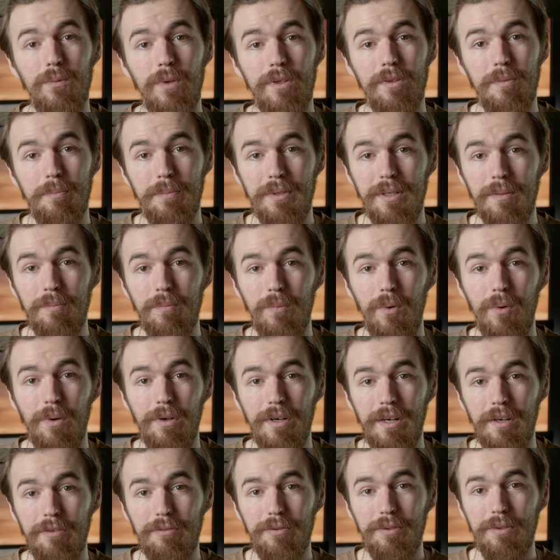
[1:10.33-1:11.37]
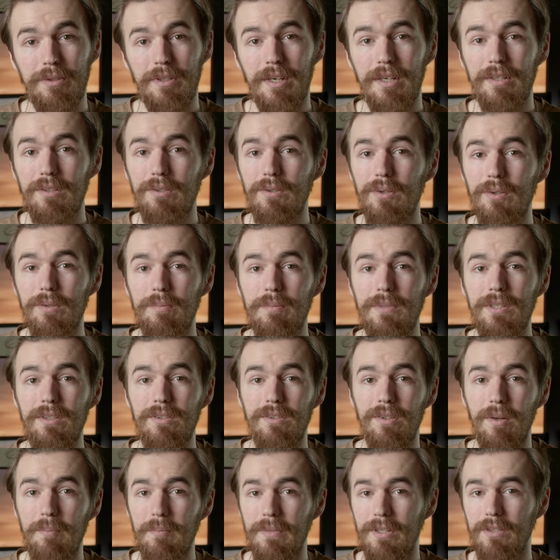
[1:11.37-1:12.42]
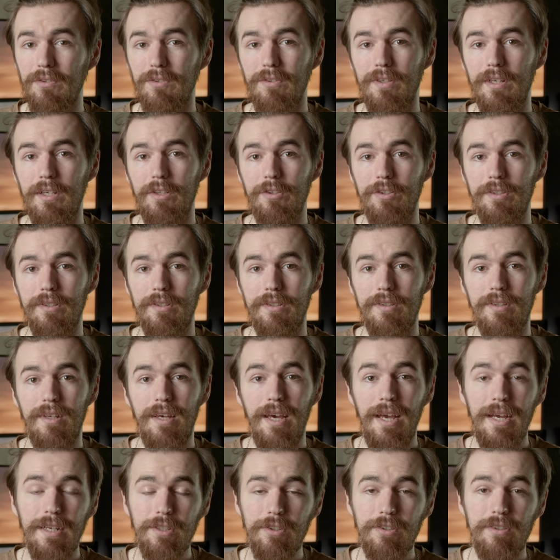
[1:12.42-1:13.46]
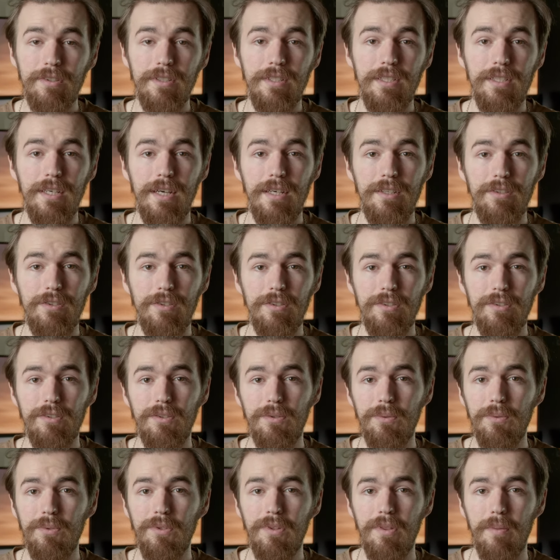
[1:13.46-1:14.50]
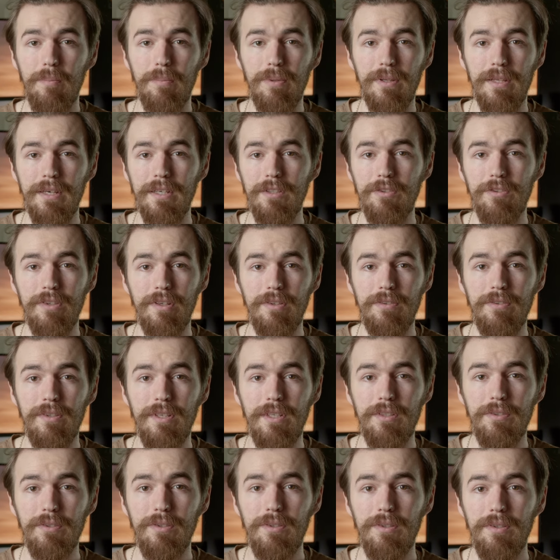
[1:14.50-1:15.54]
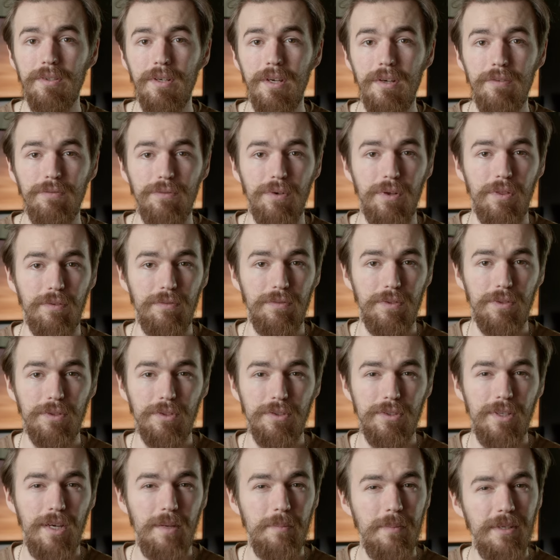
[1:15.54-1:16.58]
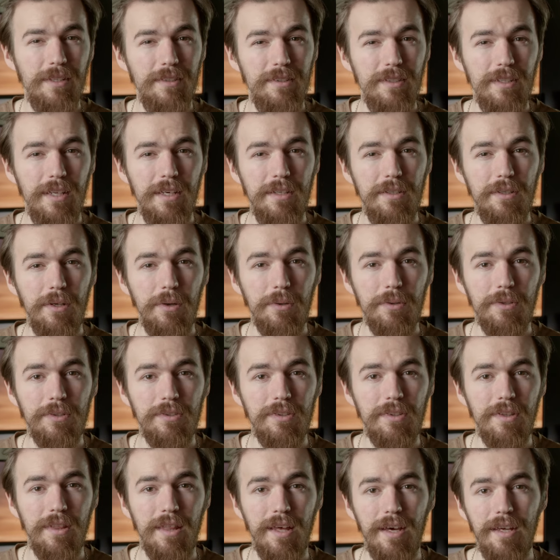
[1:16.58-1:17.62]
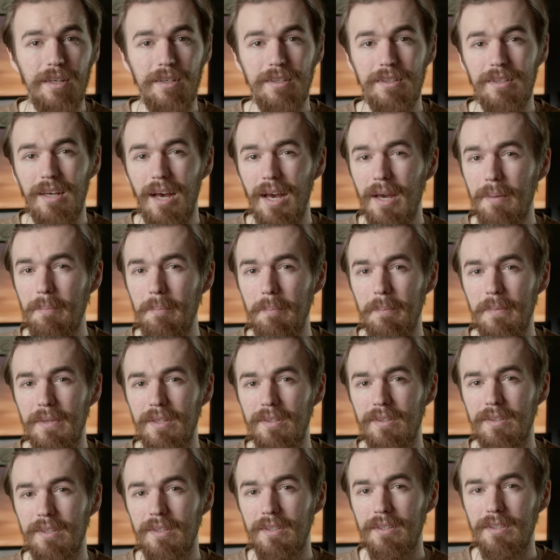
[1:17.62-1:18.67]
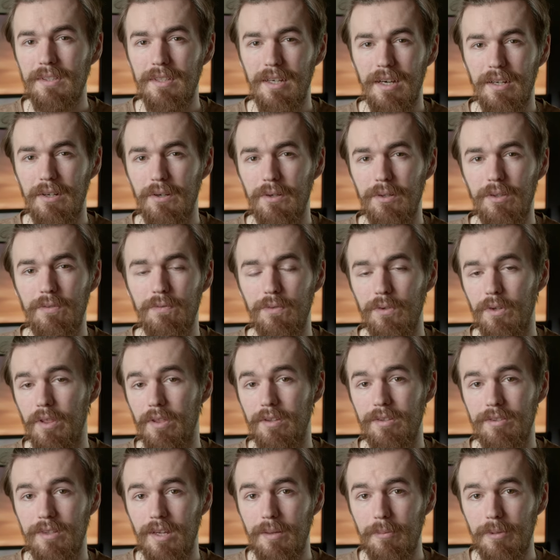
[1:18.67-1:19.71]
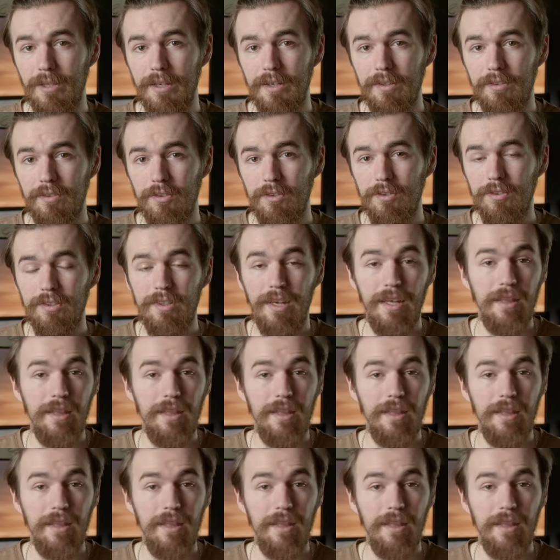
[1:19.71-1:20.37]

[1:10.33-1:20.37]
was a bit more effort and took me some iterations. Actually, I just used the plate generator for the first time until I noticed that I'm missing cutouts for the stabilizers